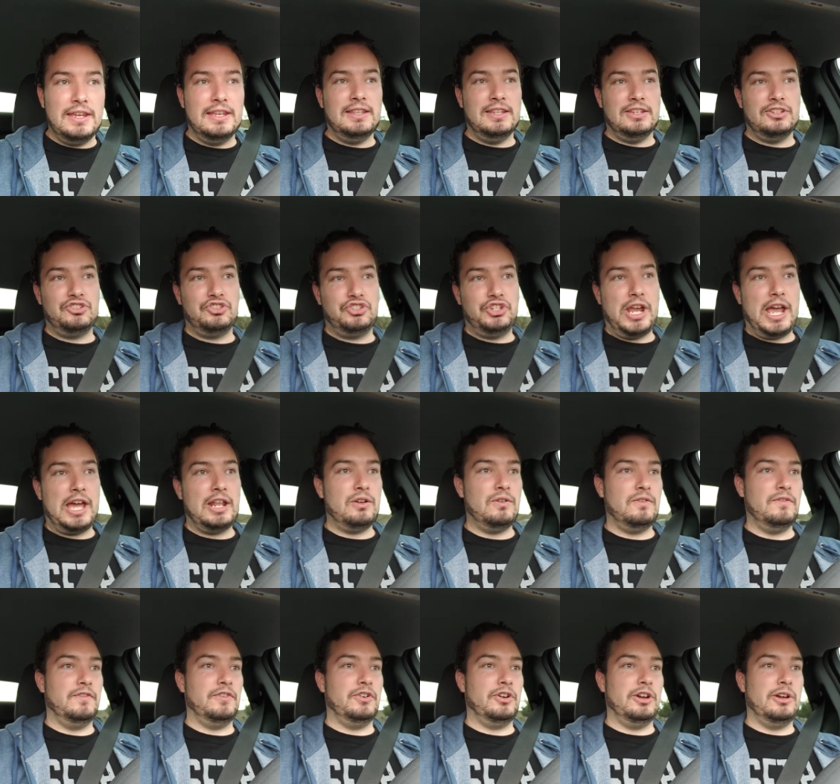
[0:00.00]
in this
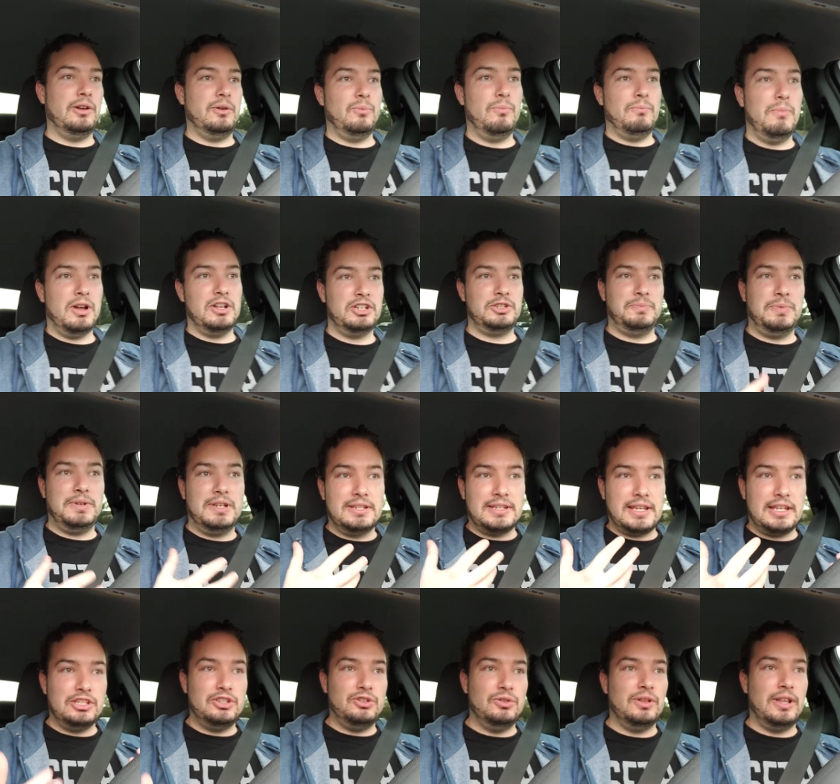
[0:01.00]
channel very much because
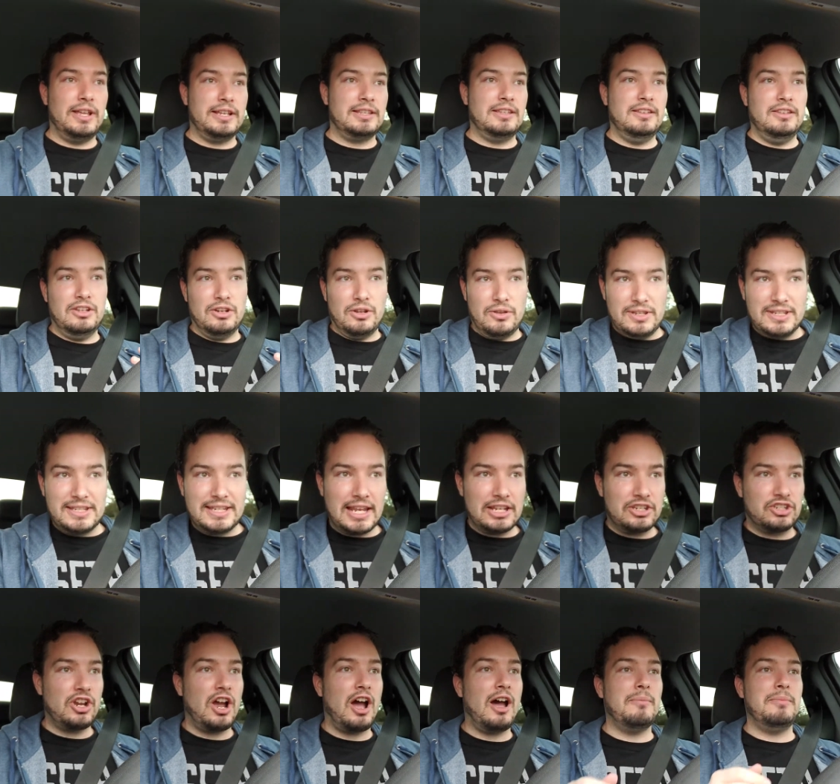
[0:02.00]
I do like, you know, the
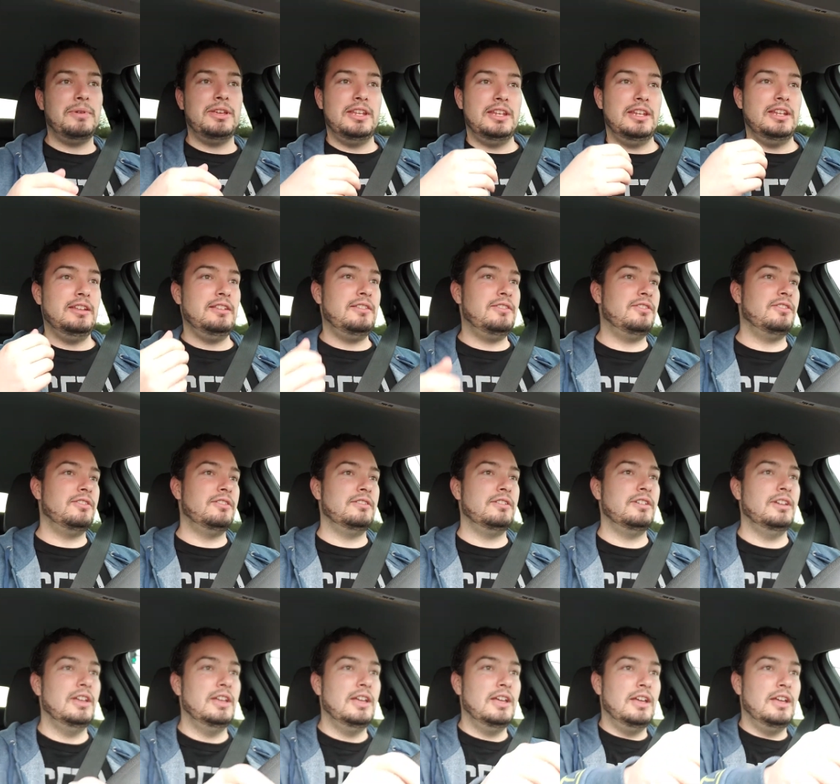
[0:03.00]
sketch comedy, the